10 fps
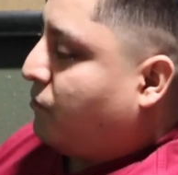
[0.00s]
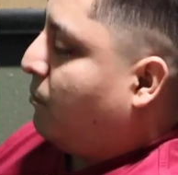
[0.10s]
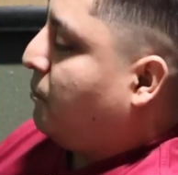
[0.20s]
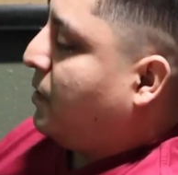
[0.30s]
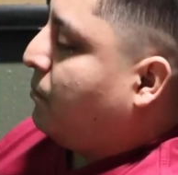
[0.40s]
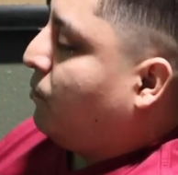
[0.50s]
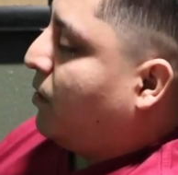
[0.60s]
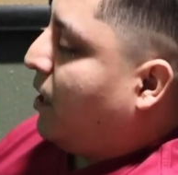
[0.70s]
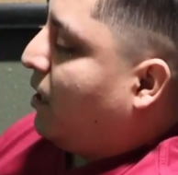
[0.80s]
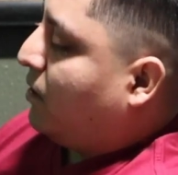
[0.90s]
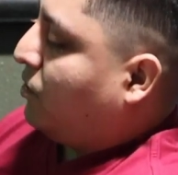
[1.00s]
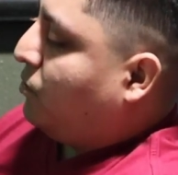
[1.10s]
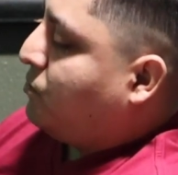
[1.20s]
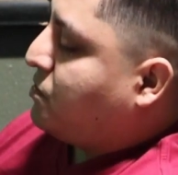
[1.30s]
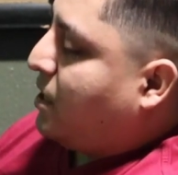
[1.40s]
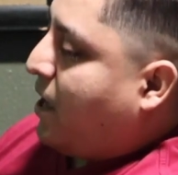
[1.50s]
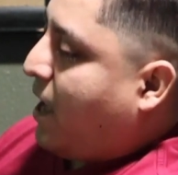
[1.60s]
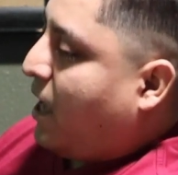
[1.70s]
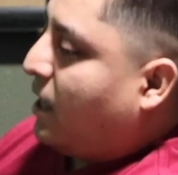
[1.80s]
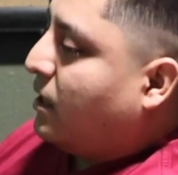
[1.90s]
from people that use the
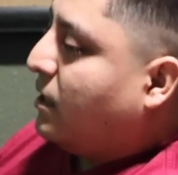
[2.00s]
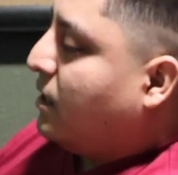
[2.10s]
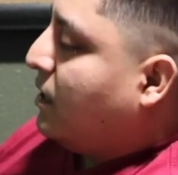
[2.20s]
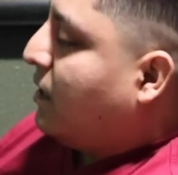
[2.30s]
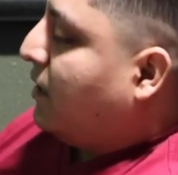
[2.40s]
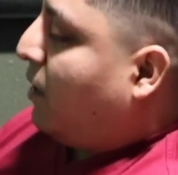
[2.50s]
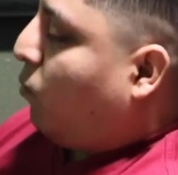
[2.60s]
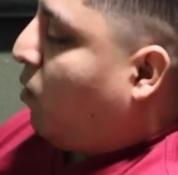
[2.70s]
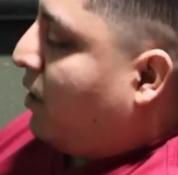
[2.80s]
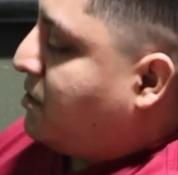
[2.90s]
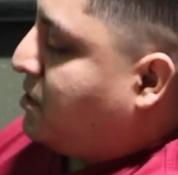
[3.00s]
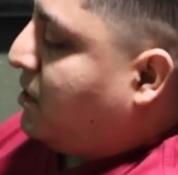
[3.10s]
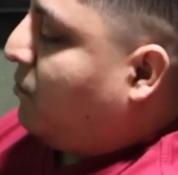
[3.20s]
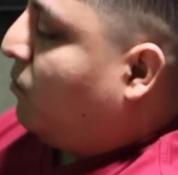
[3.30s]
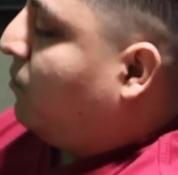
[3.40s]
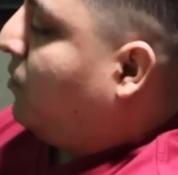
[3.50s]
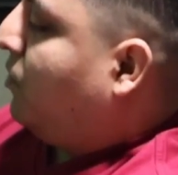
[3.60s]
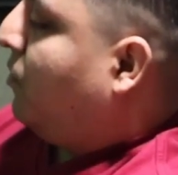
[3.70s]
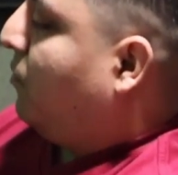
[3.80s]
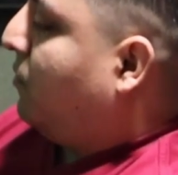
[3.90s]
hat, that want to see, you
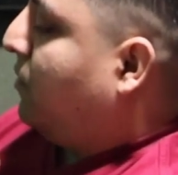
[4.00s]
know,